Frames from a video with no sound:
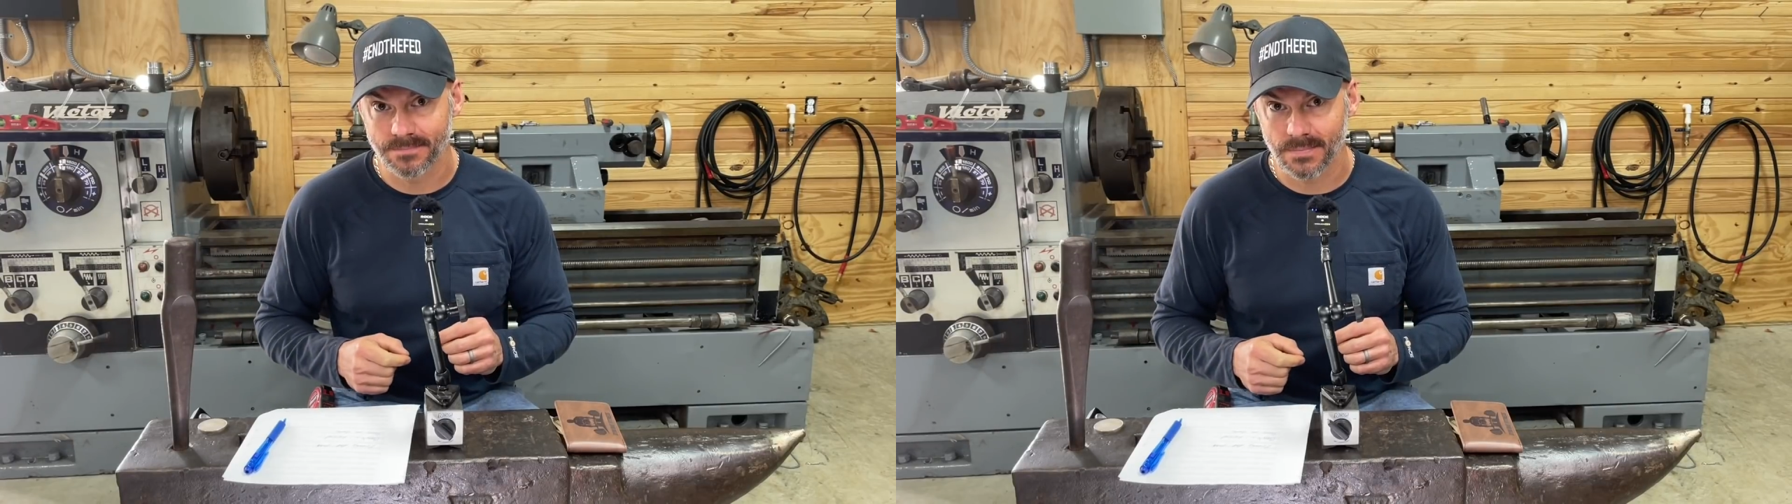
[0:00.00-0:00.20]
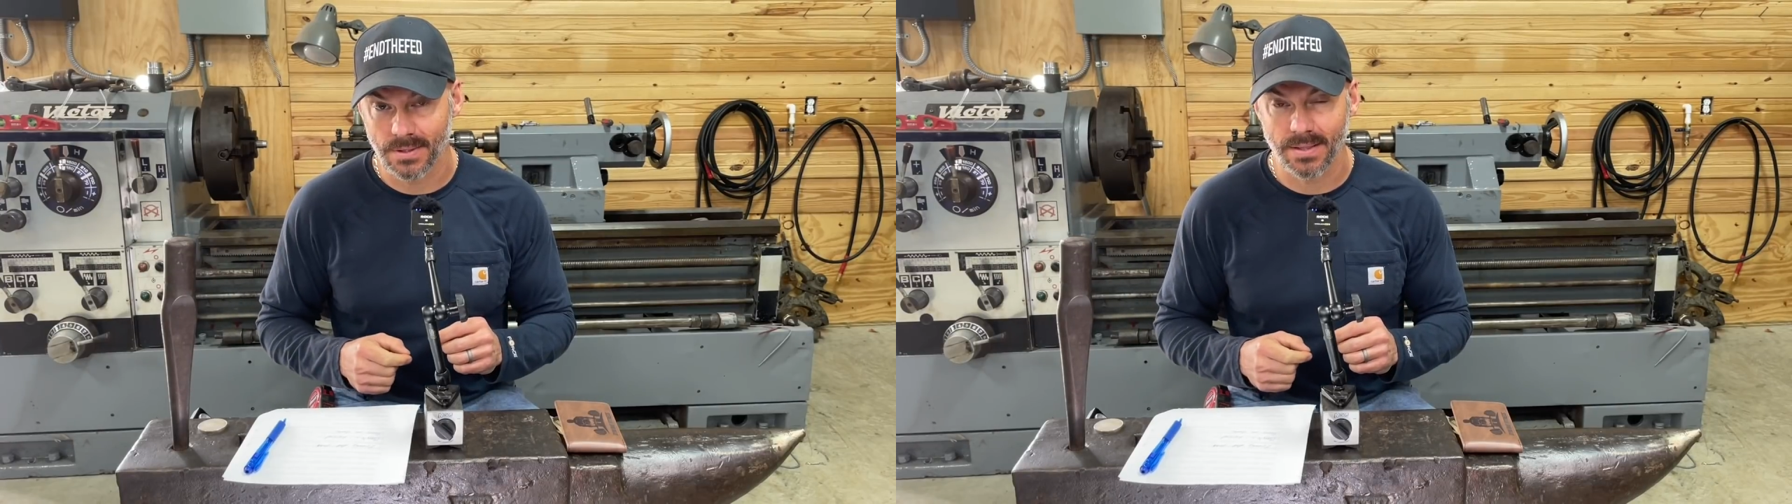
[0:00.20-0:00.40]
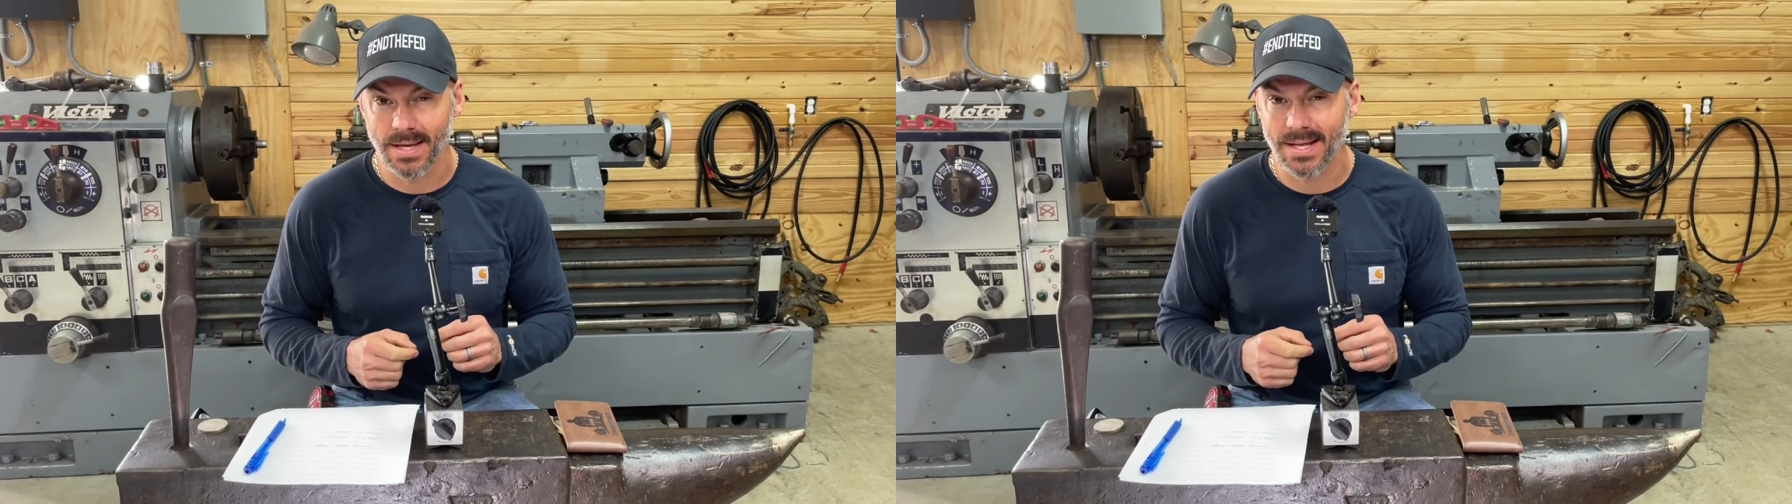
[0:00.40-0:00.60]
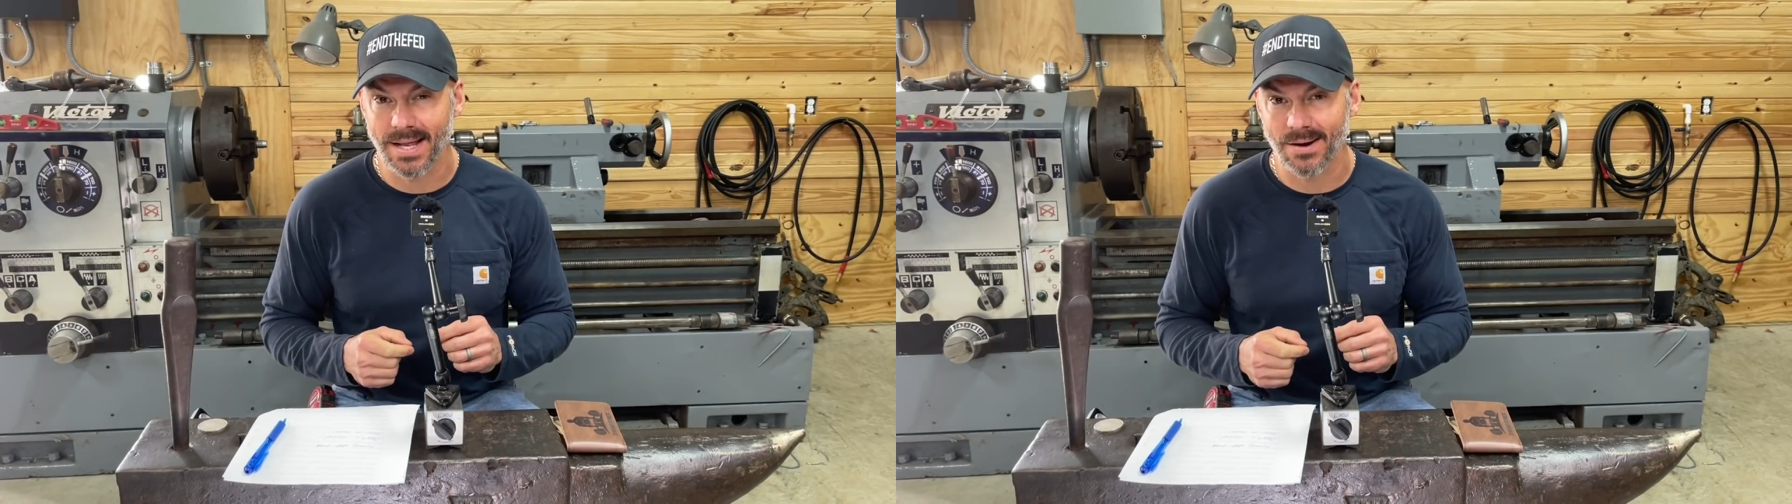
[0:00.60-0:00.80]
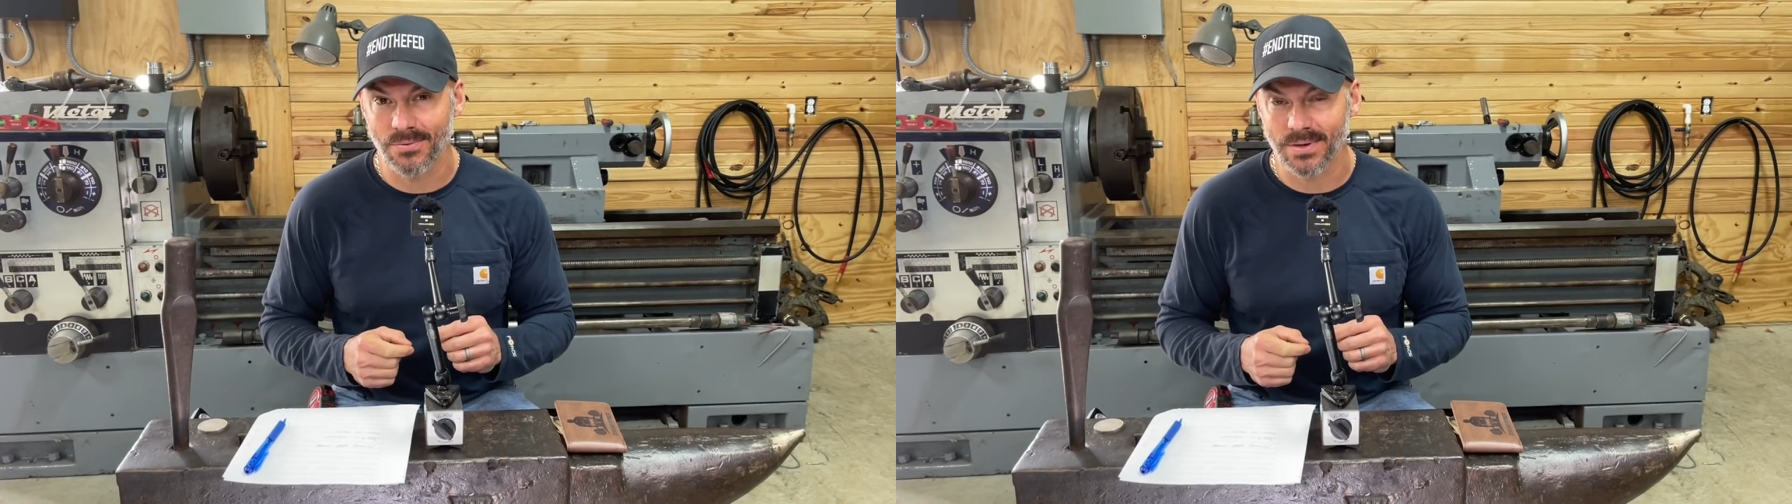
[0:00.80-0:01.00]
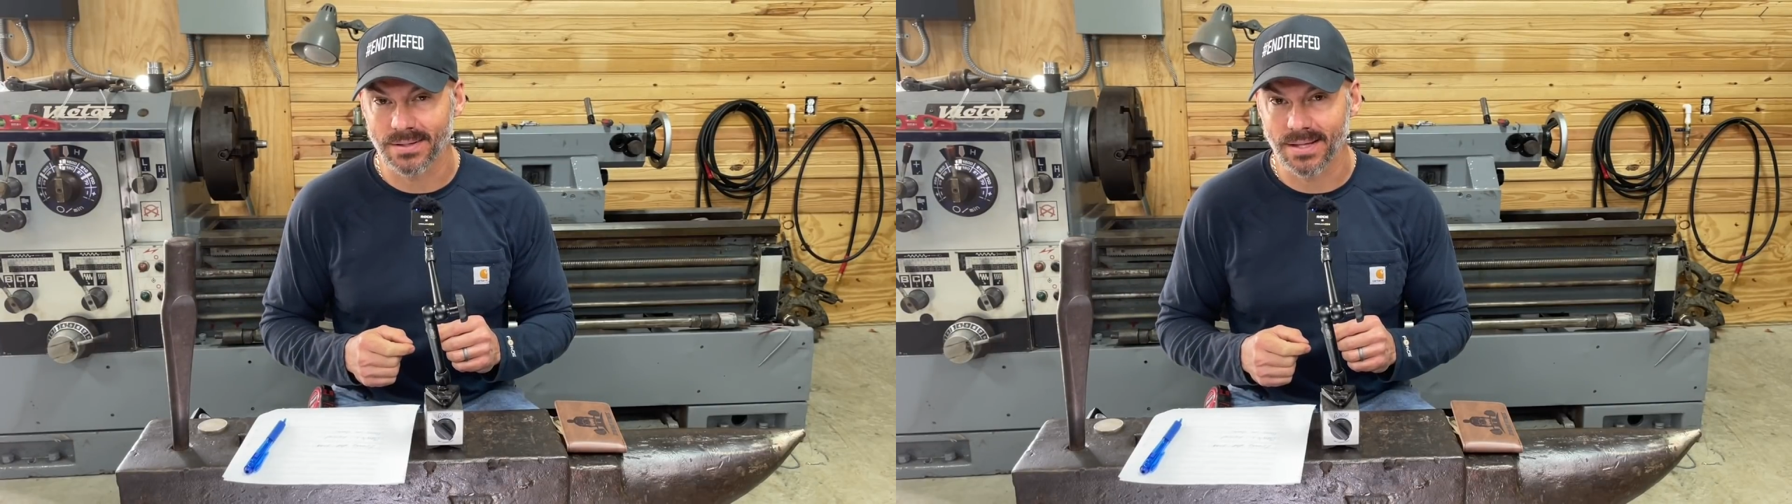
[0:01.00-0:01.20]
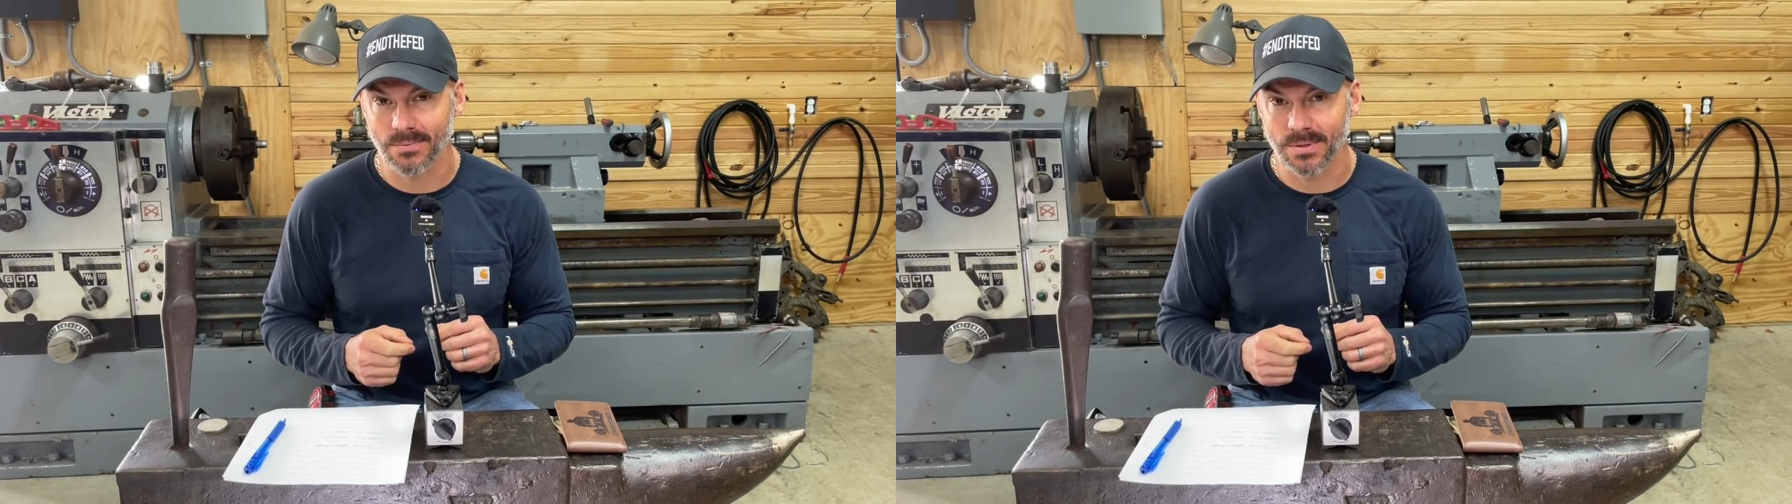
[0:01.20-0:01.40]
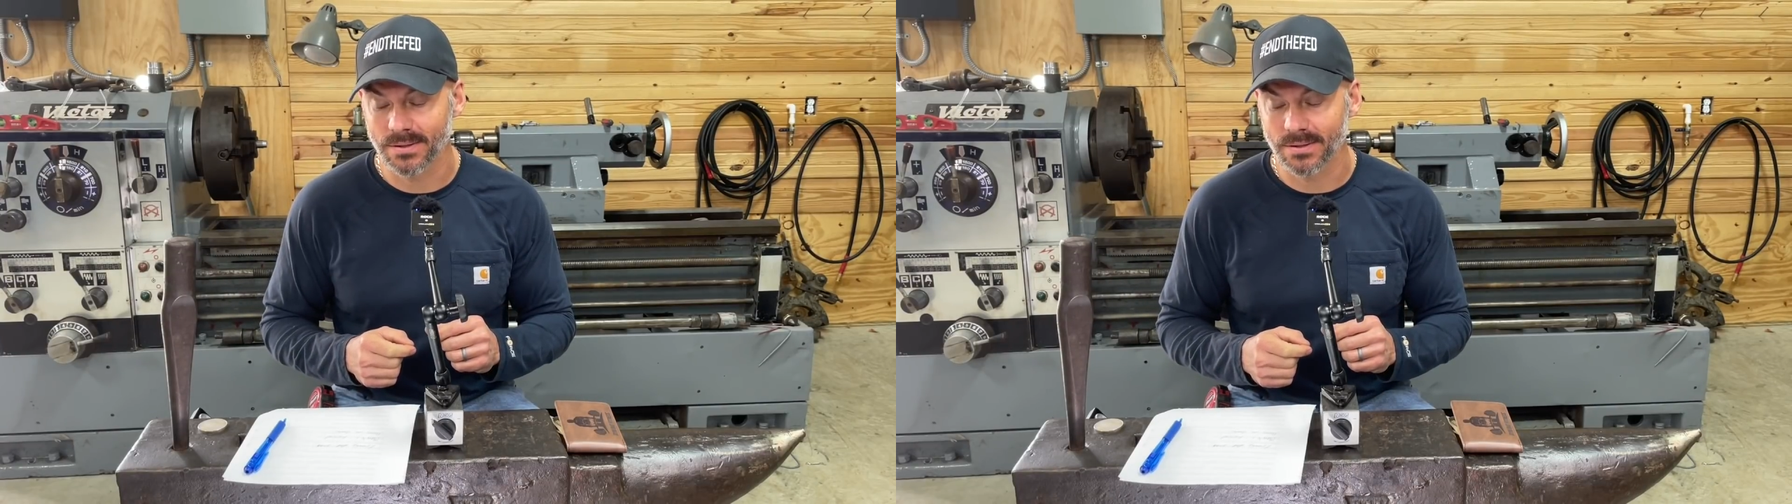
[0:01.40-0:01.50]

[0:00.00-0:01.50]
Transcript: In the end, I don't think they will,